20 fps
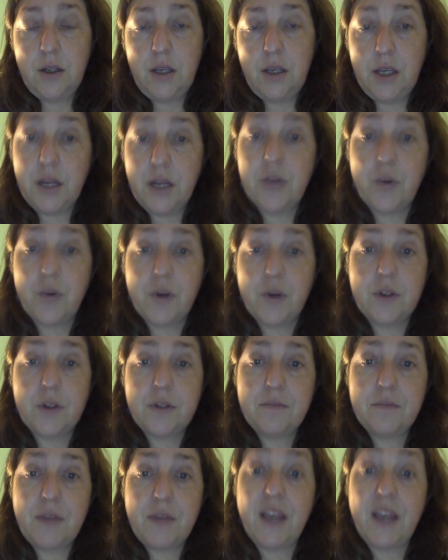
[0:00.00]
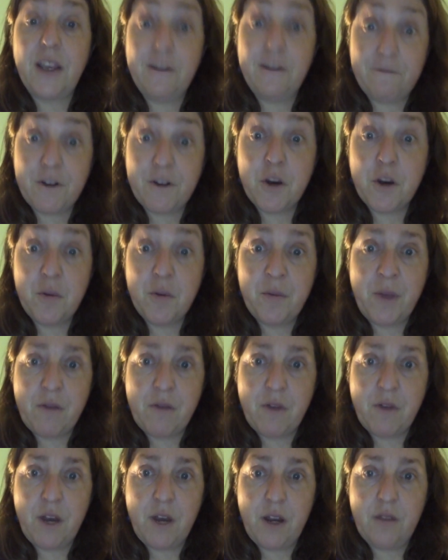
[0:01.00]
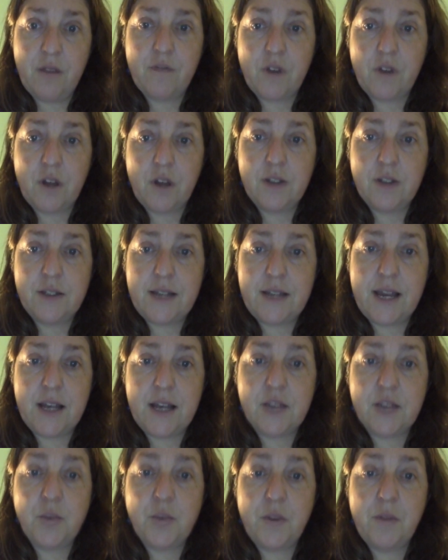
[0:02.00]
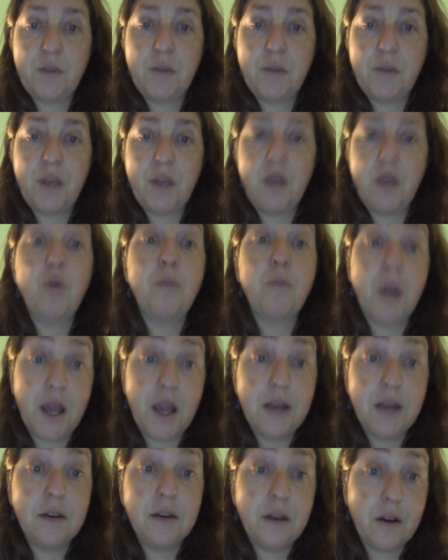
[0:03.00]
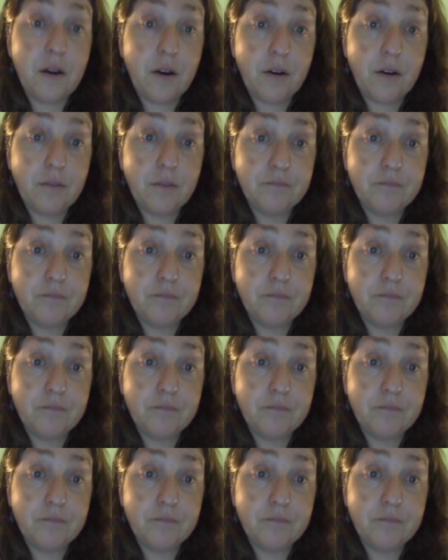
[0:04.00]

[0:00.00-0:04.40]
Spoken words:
In other words, I confirmed my writing fraud status within my own mind and heart.